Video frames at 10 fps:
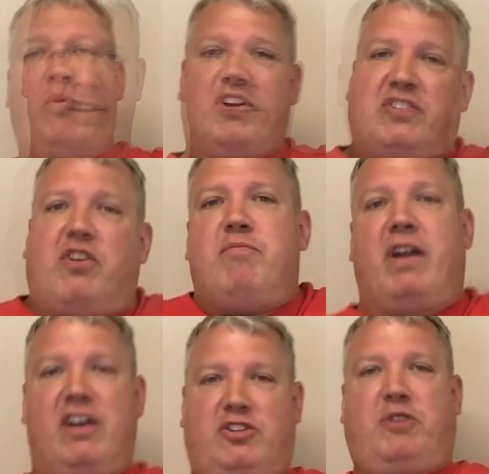I wanted to serve my
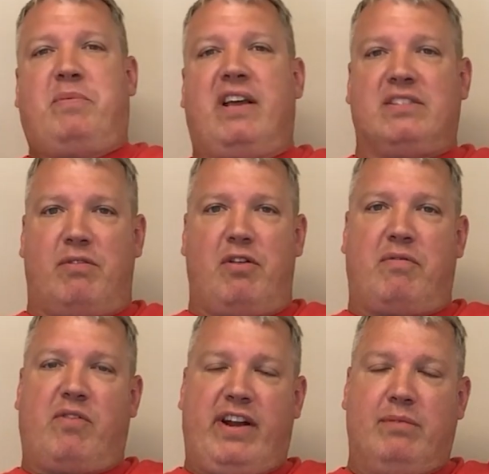country because of all the
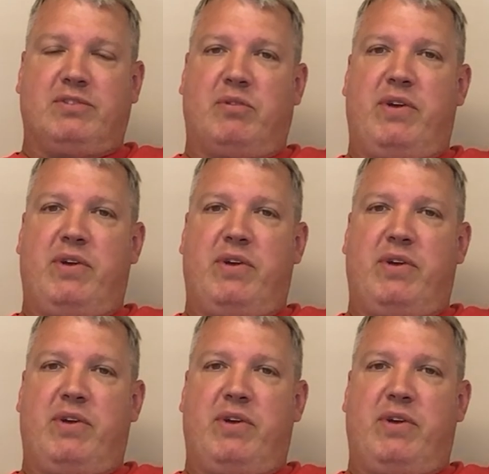freedoms that